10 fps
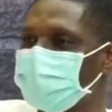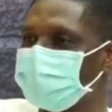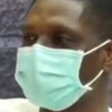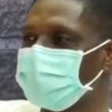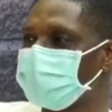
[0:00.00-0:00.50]
to
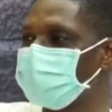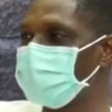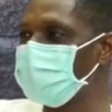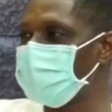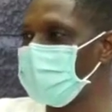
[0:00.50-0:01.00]
be
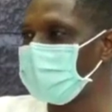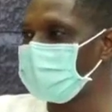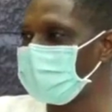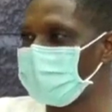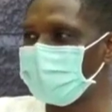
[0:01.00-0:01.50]
doing well
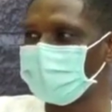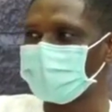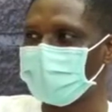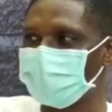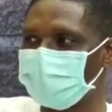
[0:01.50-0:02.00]
and not
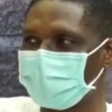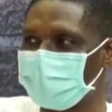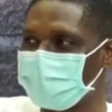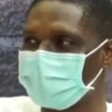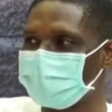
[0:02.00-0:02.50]

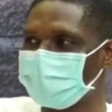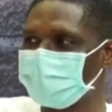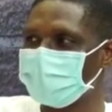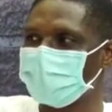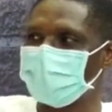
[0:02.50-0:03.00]
complaining,
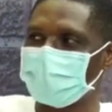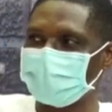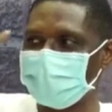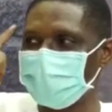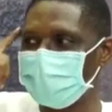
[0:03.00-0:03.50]
but
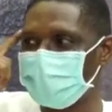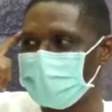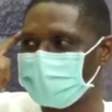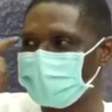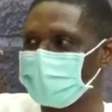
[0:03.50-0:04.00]
in here,
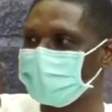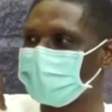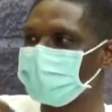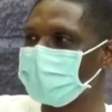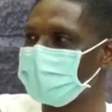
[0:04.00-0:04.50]

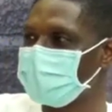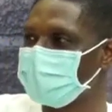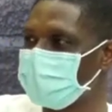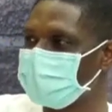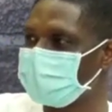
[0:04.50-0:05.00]
psychologically and
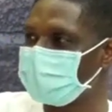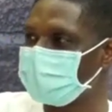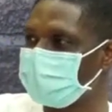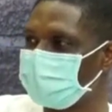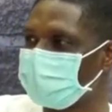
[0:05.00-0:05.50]
emotionally, they
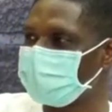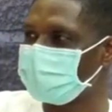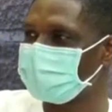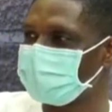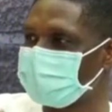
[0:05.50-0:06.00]
feel there is
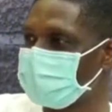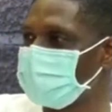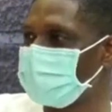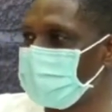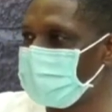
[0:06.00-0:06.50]

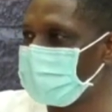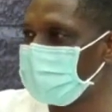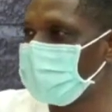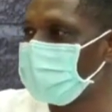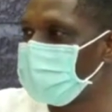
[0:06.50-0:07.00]
something
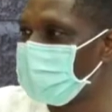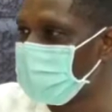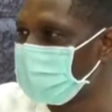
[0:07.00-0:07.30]
wrong.